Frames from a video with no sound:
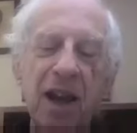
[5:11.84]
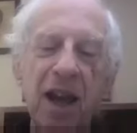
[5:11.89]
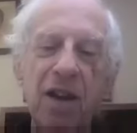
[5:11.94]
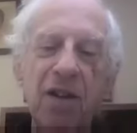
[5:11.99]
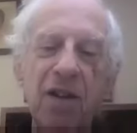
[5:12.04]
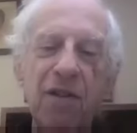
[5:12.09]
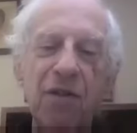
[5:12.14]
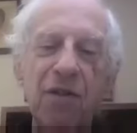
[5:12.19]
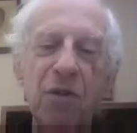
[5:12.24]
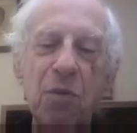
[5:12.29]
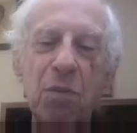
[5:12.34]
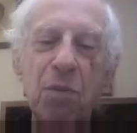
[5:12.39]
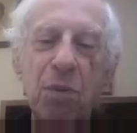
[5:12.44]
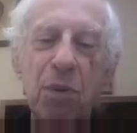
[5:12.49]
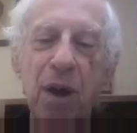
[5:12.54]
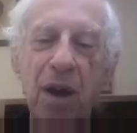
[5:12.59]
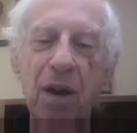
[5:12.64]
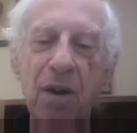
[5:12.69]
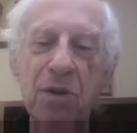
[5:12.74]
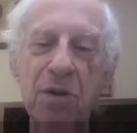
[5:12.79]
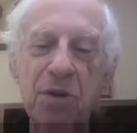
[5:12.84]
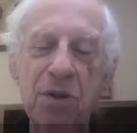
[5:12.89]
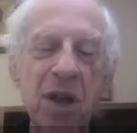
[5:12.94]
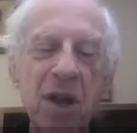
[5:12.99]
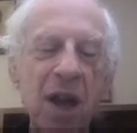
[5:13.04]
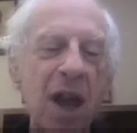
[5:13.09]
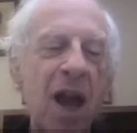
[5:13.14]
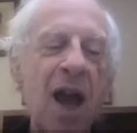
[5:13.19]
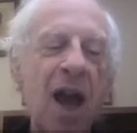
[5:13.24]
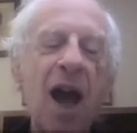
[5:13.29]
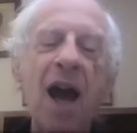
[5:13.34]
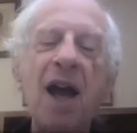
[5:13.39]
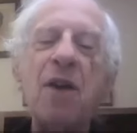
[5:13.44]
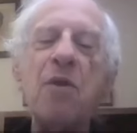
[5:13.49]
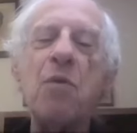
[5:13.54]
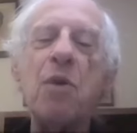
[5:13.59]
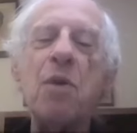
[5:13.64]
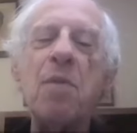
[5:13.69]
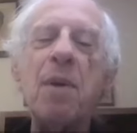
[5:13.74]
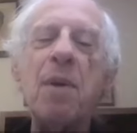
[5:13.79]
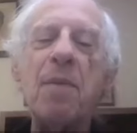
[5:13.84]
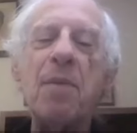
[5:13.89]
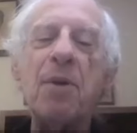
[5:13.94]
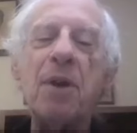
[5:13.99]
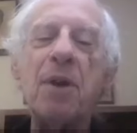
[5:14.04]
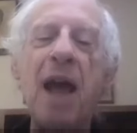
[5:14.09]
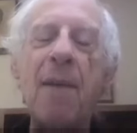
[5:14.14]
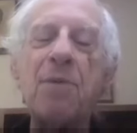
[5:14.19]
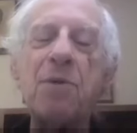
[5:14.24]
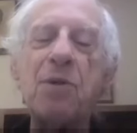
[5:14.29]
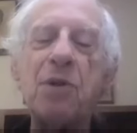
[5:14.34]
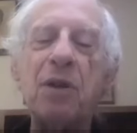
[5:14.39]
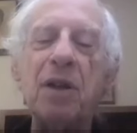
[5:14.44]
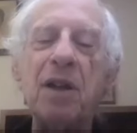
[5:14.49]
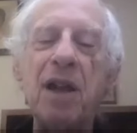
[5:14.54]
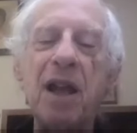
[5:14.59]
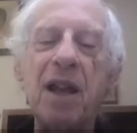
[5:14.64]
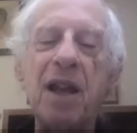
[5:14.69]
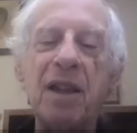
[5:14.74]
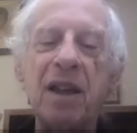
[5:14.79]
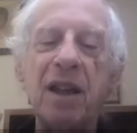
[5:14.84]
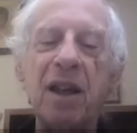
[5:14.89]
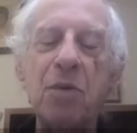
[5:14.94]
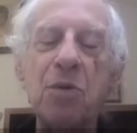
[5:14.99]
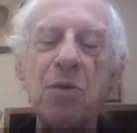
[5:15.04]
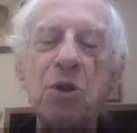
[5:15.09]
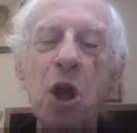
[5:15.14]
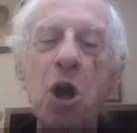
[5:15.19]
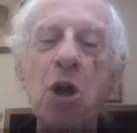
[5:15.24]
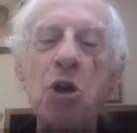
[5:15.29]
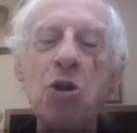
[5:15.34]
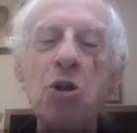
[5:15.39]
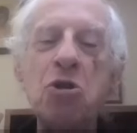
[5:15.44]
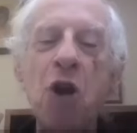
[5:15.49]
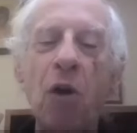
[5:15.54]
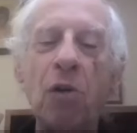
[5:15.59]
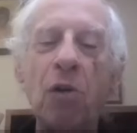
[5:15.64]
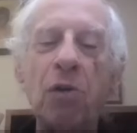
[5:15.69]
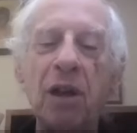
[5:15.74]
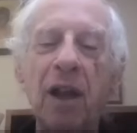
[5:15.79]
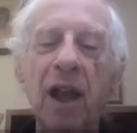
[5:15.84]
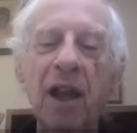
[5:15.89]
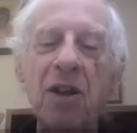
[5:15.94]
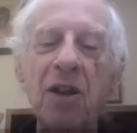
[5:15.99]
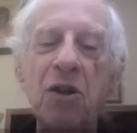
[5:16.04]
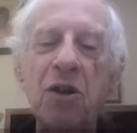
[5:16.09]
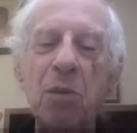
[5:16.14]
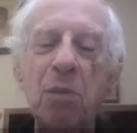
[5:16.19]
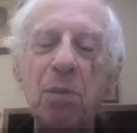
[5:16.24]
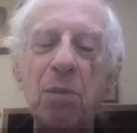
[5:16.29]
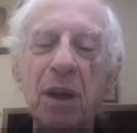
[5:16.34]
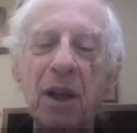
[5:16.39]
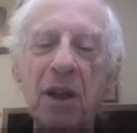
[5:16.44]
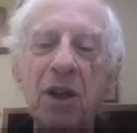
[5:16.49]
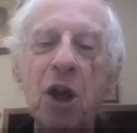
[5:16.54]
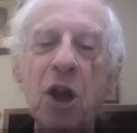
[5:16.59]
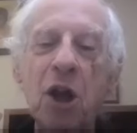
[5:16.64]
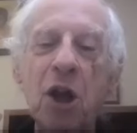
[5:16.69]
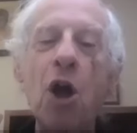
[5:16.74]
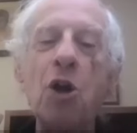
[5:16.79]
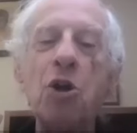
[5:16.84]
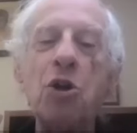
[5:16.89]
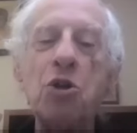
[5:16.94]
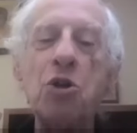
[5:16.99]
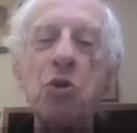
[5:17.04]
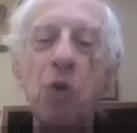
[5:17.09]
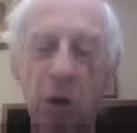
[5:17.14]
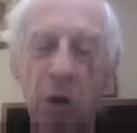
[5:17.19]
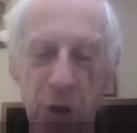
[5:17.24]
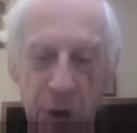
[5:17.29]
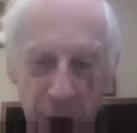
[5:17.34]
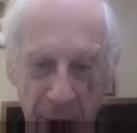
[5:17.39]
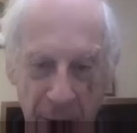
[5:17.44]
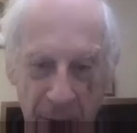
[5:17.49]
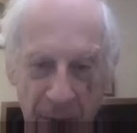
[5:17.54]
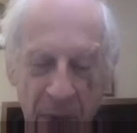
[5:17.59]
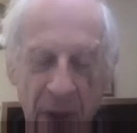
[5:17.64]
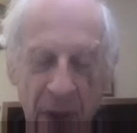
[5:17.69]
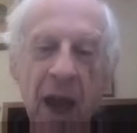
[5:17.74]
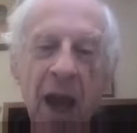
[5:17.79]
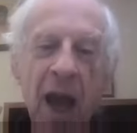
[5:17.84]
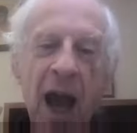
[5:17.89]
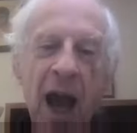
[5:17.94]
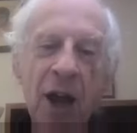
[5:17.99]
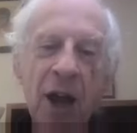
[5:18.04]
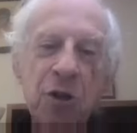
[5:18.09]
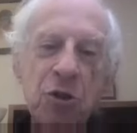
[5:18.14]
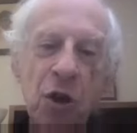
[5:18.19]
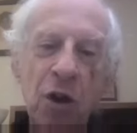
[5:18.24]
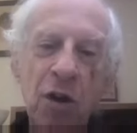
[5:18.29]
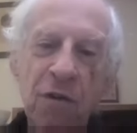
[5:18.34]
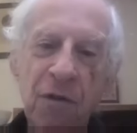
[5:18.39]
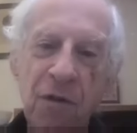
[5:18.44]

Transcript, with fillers: and a few prayers. I remembered absolutely nothing. It was total and complete torture. I took